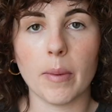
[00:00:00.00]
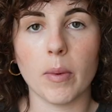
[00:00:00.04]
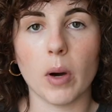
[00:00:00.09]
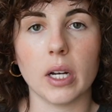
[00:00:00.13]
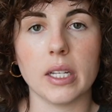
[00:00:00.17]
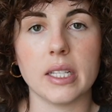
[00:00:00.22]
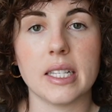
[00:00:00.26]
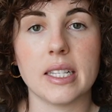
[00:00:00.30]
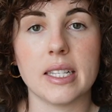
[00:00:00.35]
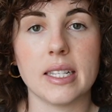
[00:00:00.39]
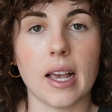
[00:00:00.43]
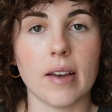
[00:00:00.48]

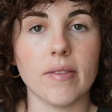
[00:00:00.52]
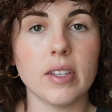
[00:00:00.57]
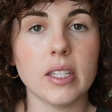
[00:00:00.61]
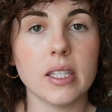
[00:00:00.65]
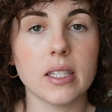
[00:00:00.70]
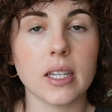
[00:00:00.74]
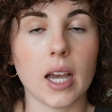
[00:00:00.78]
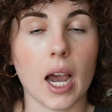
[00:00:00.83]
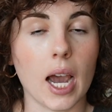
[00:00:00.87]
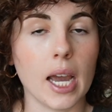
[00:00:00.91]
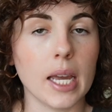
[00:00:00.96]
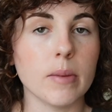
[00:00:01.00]
bought 7
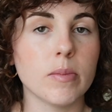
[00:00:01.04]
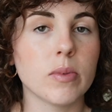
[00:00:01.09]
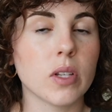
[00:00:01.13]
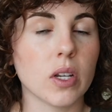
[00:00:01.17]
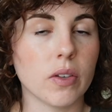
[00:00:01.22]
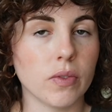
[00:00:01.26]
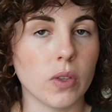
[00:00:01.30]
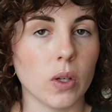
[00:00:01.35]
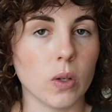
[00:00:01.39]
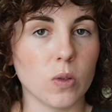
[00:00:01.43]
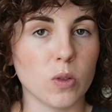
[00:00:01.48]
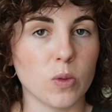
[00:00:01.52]
types
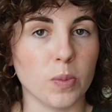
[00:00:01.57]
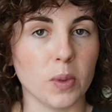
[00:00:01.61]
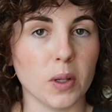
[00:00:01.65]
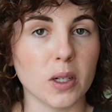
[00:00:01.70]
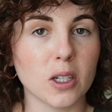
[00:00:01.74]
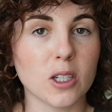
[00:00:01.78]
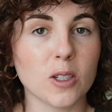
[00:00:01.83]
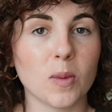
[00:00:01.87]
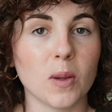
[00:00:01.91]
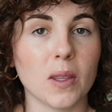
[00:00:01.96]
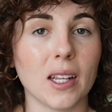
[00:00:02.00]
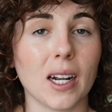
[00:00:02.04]
of those
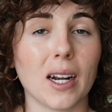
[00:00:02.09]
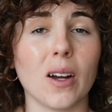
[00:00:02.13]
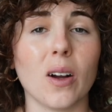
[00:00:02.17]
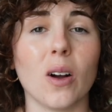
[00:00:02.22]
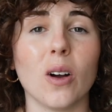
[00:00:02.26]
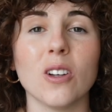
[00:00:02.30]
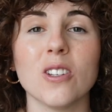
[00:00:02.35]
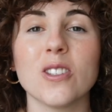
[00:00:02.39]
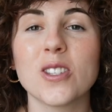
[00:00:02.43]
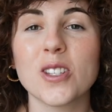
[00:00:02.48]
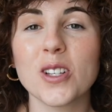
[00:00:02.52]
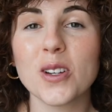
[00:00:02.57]
books, but then I
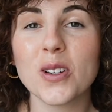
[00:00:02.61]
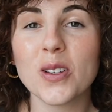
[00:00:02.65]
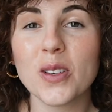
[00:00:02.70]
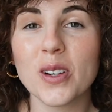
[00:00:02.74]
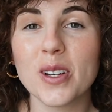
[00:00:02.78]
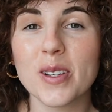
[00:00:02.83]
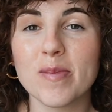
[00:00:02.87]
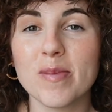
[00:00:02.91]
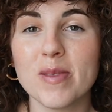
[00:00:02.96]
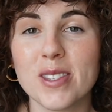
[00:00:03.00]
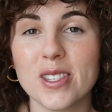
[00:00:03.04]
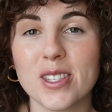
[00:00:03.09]
also
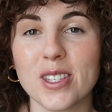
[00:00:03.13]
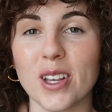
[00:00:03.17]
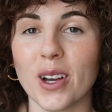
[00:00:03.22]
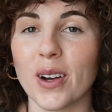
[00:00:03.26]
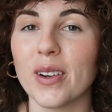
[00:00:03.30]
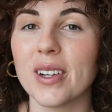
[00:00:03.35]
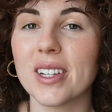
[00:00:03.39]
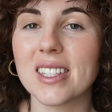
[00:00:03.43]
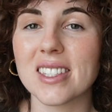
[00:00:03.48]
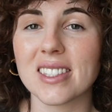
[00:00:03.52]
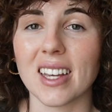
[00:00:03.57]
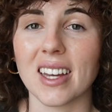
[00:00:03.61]
am so
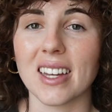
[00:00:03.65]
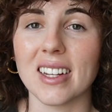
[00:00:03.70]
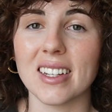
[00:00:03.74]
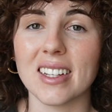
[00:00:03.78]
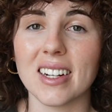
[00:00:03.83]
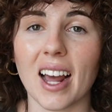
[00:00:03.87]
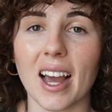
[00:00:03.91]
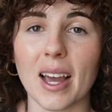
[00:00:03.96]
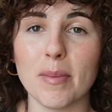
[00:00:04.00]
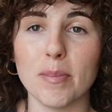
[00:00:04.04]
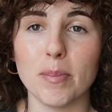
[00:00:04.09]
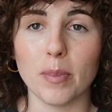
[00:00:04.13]
excited.
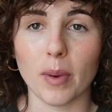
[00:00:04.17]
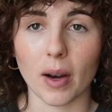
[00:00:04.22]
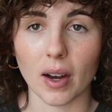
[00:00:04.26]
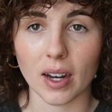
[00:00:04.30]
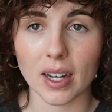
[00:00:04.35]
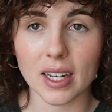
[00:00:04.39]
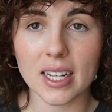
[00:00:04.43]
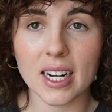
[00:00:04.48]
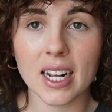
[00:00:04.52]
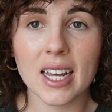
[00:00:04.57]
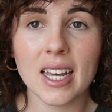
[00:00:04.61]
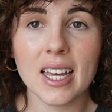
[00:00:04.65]
I
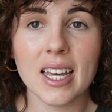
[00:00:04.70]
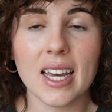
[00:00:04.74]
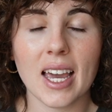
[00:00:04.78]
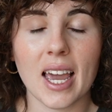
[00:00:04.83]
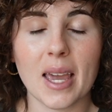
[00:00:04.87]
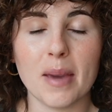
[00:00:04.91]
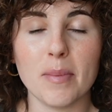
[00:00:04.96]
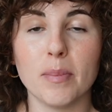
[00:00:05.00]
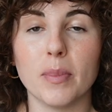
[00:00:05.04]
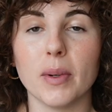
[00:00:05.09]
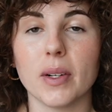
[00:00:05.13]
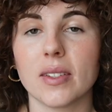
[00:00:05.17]
bought
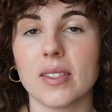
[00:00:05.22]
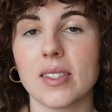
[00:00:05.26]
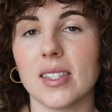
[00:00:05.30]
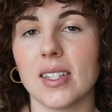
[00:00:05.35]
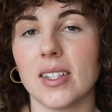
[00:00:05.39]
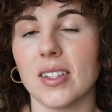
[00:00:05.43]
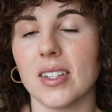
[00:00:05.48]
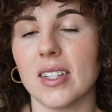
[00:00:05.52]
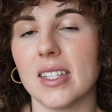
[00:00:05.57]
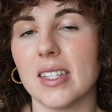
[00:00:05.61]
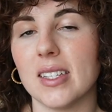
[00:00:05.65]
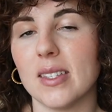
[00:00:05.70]
a book
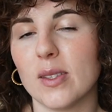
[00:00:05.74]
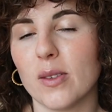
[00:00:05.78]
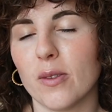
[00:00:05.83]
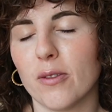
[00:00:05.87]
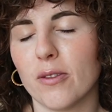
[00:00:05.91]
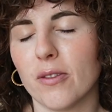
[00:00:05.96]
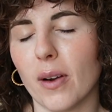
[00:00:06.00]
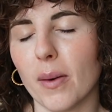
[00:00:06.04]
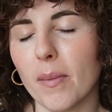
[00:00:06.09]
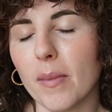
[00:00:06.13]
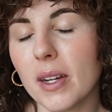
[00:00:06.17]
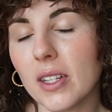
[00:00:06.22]
series
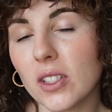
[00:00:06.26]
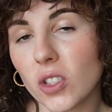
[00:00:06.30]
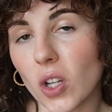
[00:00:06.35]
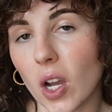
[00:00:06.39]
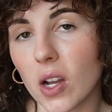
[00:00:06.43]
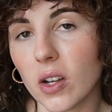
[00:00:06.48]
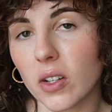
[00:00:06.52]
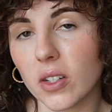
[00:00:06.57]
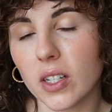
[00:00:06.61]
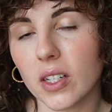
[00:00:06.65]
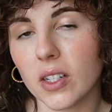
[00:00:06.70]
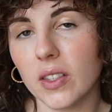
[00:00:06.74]
from my
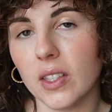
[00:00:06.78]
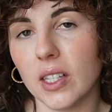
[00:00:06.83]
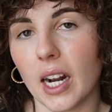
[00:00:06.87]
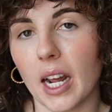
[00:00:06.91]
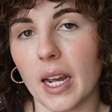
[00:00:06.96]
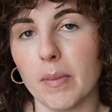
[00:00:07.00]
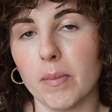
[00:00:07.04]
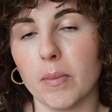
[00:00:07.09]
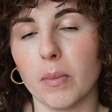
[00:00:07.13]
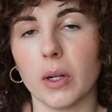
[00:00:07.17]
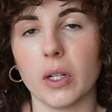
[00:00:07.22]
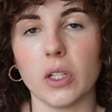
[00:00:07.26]
childhood that
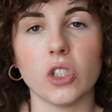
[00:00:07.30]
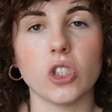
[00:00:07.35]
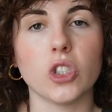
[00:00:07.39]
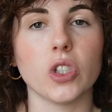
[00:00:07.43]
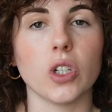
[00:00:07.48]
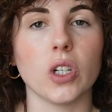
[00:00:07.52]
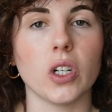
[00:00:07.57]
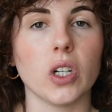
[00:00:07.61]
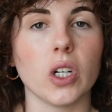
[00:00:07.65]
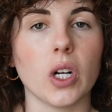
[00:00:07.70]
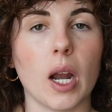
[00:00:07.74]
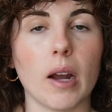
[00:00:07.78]
I'm pretty
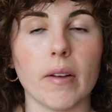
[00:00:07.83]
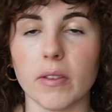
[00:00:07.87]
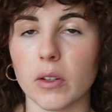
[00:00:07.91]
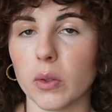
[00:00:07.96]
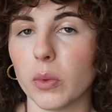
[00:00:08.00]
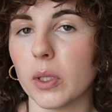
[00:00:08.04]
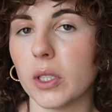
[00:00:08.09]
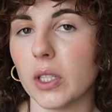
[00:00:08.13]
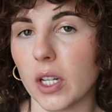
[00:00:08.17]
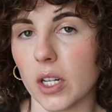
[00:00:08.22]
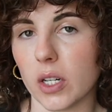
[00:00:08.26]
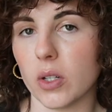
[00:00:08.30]
sure
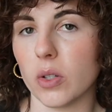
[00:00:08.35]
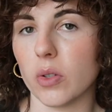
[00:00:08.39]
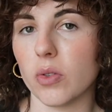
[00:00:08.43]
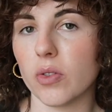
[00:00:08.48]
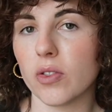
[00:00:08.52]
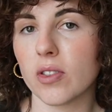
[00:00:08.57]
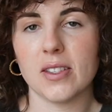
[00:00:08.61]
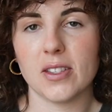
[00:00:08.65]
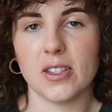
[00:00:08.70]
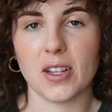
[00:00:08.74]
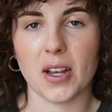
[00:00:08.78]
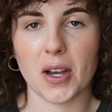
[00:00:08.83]
everyone
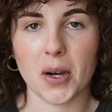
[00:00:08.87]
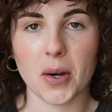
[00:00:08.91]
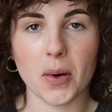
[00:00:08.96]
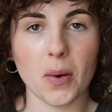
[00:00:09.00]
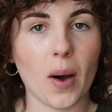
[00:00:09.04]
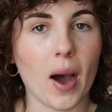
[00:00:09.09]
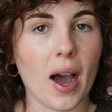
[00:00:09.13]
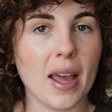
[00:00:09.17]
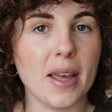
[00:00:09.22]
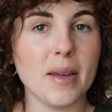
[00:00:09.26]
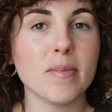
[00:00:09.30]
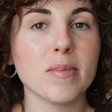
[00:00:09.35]
knows. So
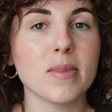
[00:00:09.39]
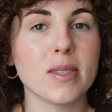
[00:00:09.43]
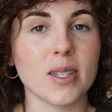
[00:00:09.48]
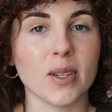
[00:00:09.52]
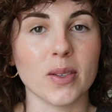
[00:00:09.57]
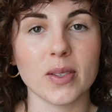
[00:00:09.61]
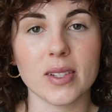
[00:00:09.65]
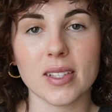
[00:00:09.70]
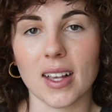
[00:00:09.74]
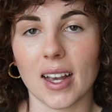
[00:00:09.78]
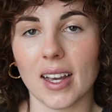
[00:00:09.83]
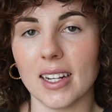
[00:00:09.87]
I am so
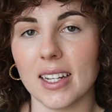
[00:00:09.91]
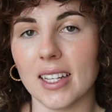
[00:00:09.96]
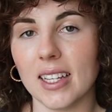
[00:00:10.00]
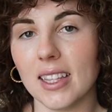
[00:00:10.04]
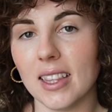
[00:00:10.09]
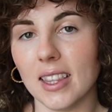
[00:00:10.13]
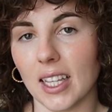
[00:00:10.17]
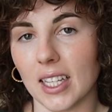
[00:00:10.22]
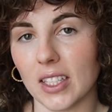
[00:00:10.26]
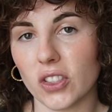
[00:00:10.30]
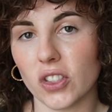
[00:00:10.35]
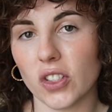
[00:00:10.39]
excited.
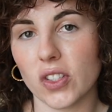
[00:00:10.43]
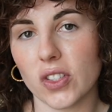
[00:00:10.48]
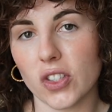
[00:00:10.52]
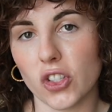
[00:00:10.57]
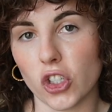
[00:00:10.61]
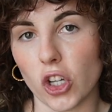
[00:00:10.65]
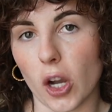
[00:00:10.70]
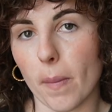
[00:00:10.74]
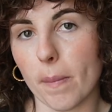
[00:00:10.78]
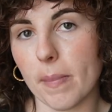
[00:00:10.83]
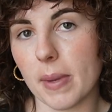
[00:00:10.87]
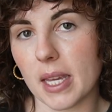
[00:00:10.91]
Let's just
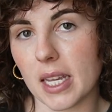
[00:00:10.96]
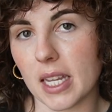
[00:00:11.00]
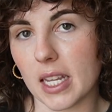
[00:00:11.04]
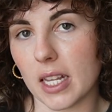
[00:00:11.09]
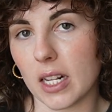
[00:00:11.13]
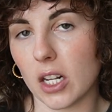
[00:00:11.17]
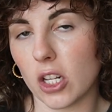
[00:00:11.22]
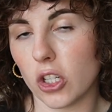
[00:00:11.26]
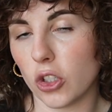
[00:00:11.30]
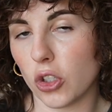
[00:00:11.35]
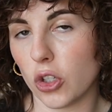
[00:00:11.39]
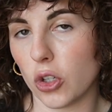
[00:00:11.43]
jump
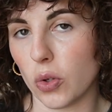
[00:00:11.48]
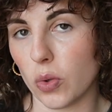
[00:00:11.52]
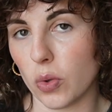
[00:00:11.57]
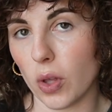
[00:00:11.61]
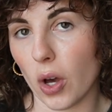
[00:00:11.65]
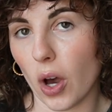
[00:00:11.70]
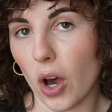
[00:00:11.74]
into the